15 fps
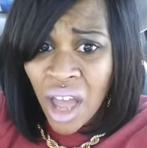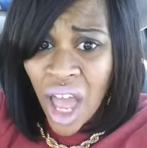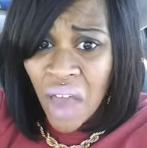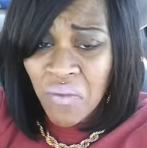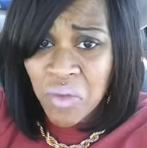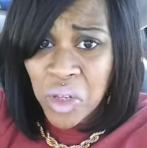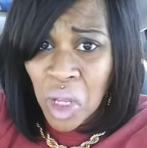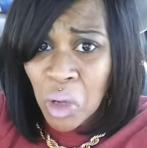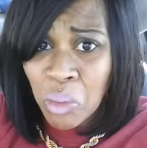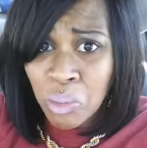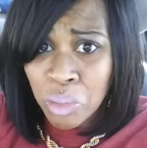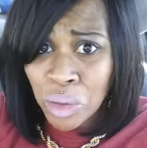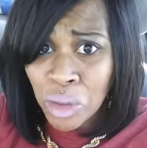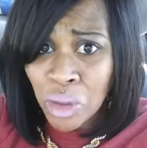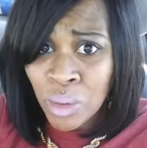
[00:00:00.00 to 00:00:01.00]
I have dope
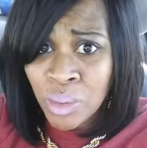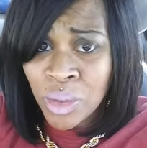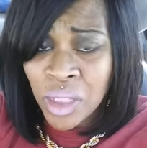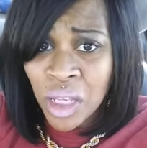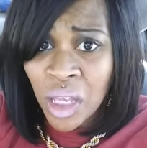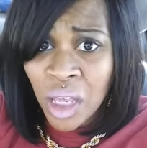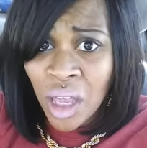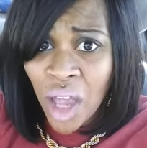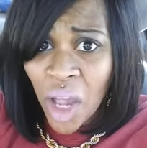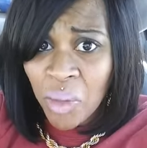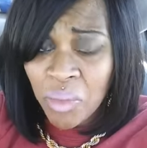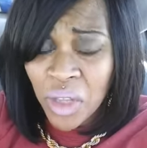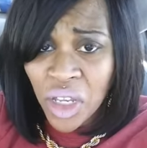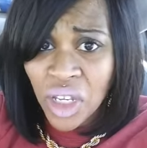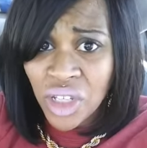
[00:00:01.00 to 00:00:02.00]
boobs.
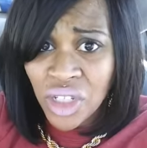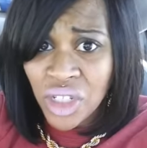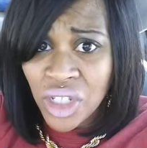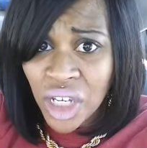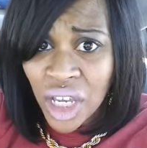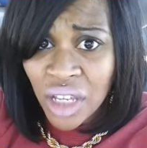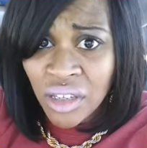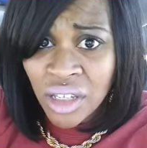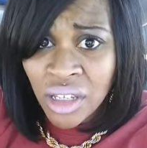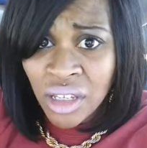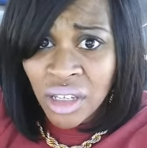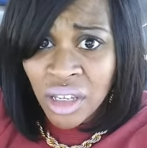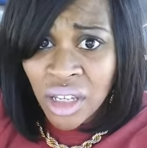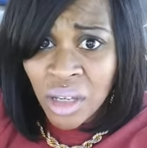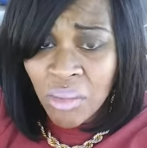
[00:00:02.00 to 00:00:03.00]
I'm thick as shit.
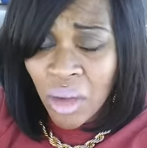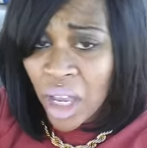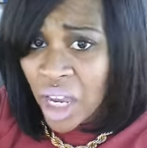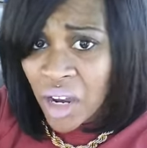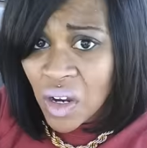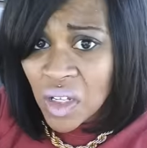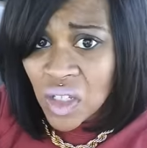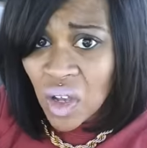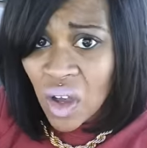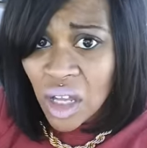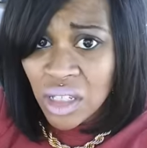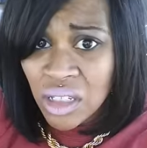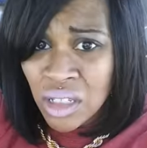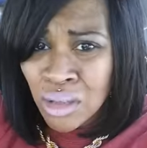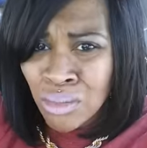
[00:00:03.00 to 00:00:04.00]
My hair is
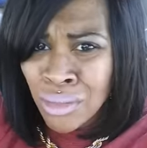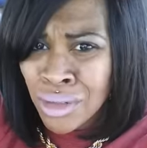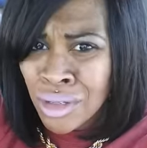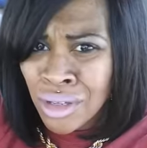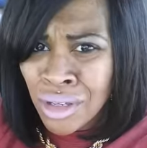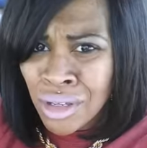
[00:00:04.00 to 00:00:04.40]
awesome.